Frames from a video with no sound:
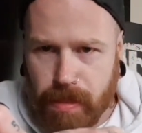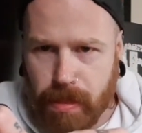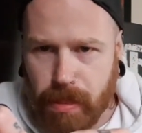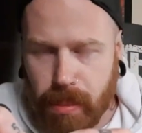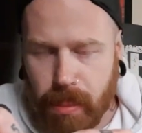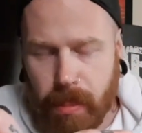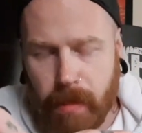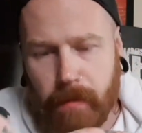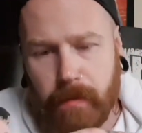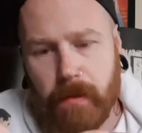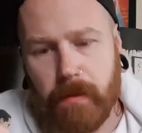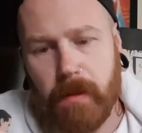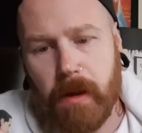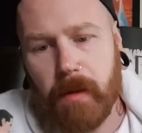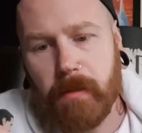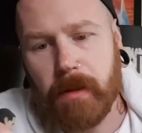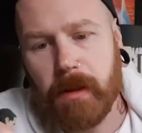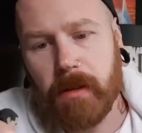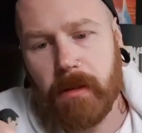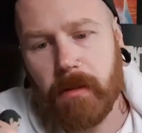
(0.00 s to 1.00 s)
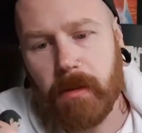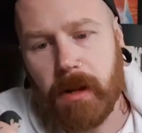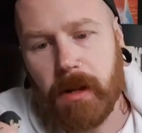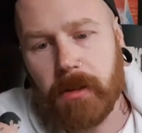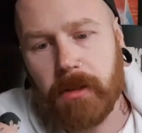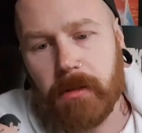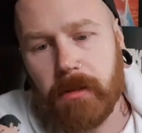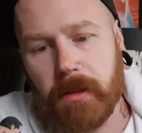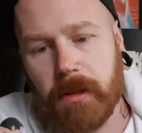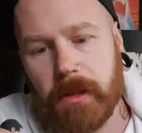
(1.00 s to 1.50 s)
I might be a
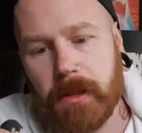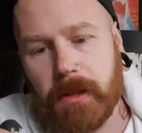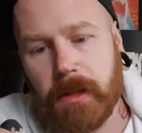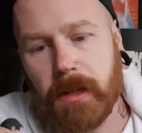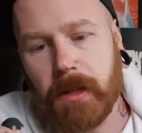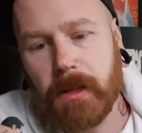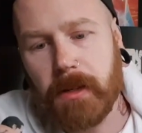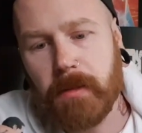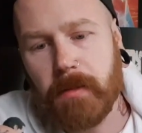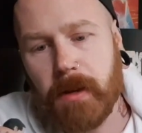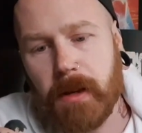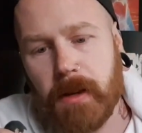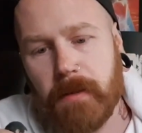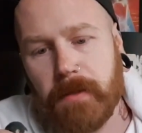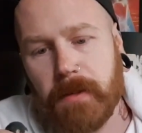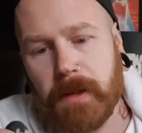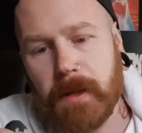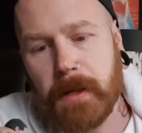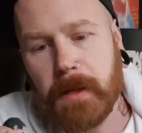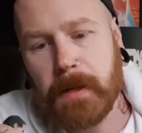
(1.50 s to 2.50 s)
while doing this, guys. I might have to...